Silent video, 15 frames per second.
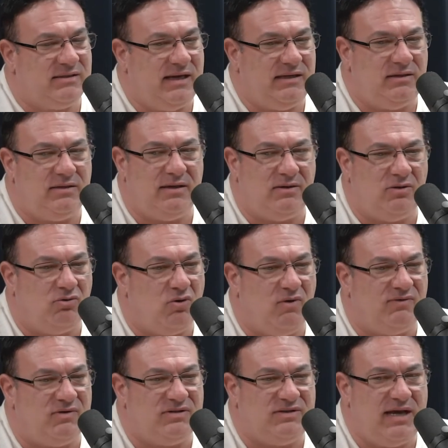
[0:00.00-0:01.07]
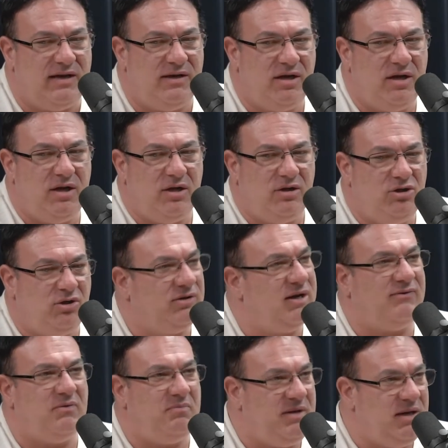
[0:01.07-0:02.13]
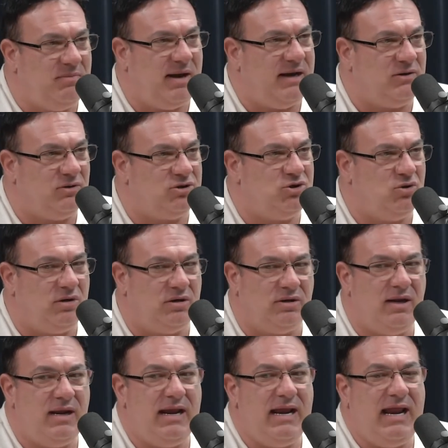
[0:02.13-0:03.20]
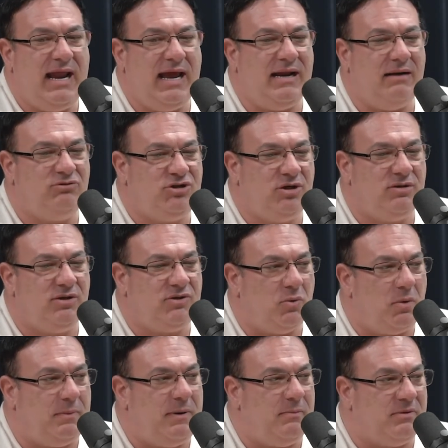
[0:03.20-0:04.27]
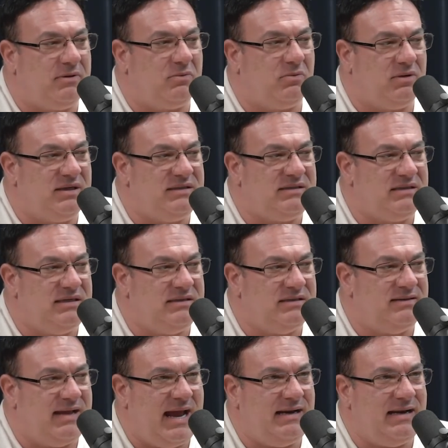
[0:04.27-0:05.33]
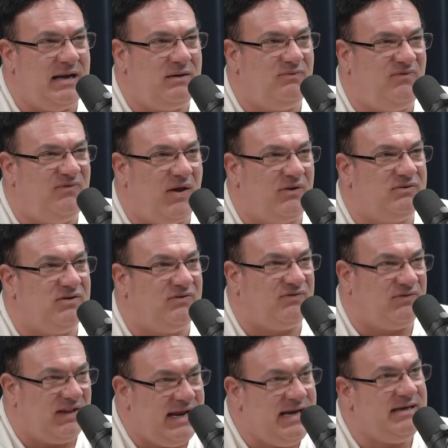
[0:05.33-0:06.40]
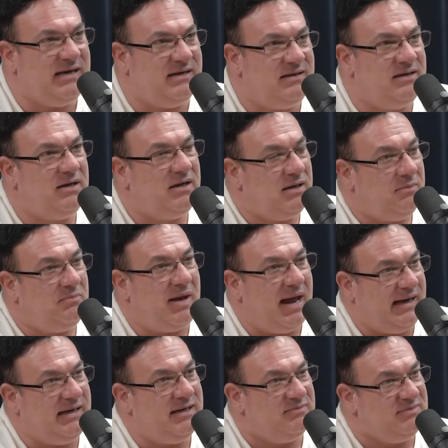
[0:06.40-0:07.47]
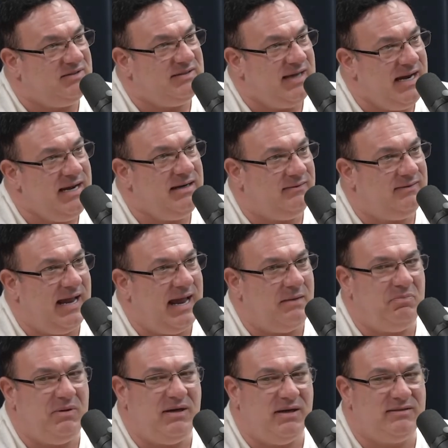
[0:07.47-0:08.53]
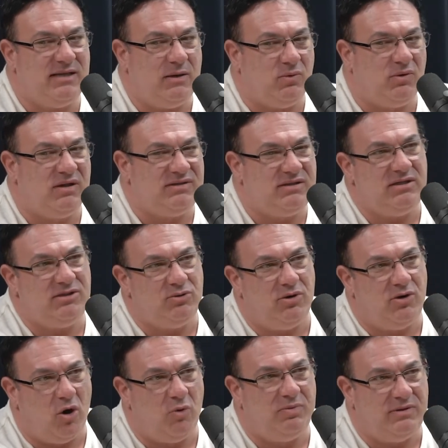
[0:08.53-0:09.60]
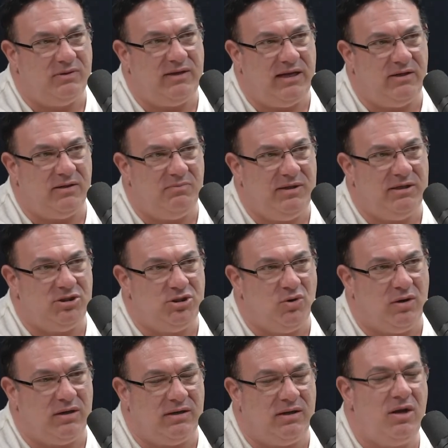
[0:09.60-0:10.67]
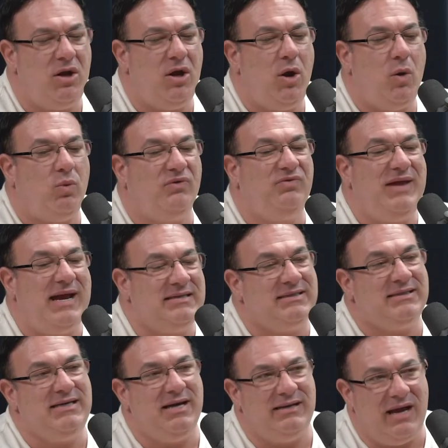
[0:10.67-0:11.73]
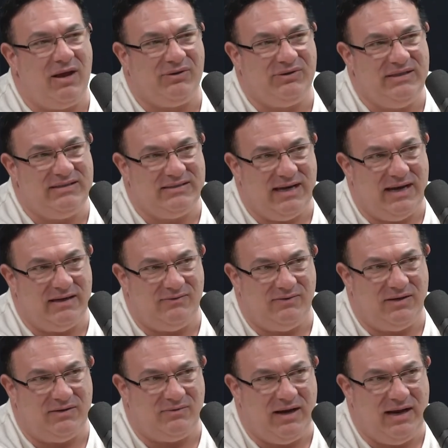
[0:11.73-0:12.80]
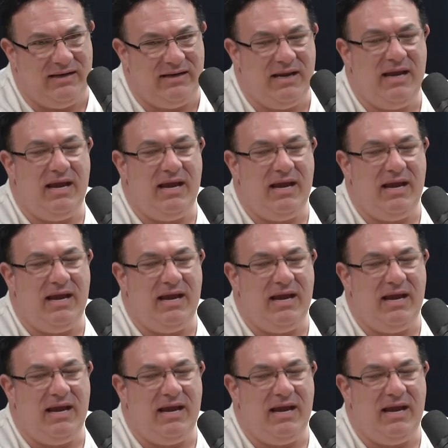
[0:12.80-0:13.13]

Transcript: like uh, Grover said, you'll never be a Michael Jordan. And I'm sure that there were people that were listening to that and felt deflated by him saying that because they were listening to it hoping that they could be a Jordan. Right. Well, that's the unhealthy side of it, right?